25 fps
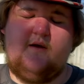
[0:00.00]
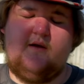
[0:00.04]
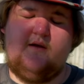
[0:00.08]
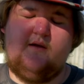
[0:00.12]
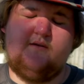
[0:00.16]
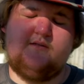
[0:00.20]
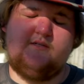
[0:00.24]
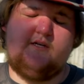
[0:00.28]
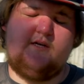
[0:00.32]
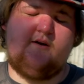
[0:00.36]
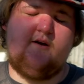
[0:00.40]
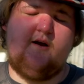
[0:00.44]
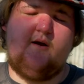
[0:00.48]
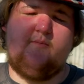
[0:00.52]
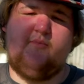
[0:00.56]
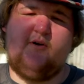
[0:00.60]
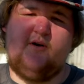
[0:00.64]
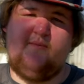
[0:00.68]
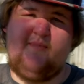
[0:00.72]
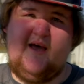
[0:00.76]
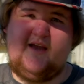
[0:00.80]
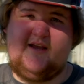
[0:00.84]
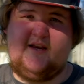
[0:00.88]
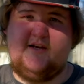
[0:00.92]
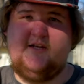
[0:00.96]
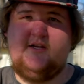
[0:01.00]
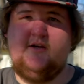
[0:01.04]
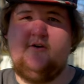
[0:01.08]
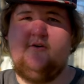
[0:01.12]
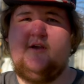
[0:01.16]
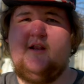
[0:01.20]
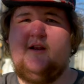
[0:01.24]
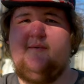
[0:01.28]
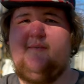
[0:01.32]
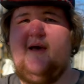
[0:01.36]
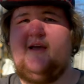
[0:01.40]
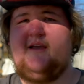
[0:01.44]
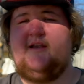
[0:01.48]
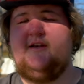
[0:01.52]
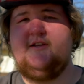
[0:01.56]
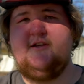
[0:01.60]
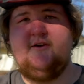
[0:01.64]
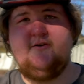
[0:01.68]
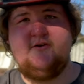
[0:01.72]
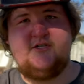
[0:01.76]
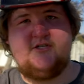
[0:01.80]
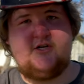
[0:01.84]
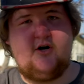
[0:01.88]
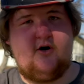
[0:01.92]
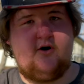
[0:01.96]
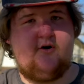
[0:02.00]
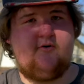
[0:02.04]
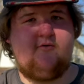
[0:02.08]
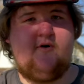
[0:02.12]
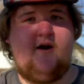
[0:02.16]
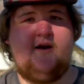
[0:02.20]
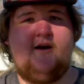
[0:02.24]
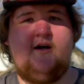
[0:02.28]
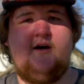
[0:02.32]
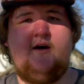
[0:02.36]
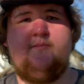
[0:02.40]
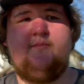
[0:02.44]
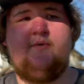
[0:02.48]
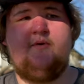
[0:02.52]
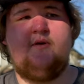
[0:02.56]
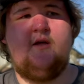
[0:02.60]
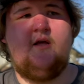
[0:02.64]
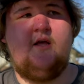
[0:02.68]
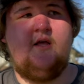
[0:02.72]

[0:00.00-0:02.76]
It's like, all right, put it back in two, get it back in two, started right up.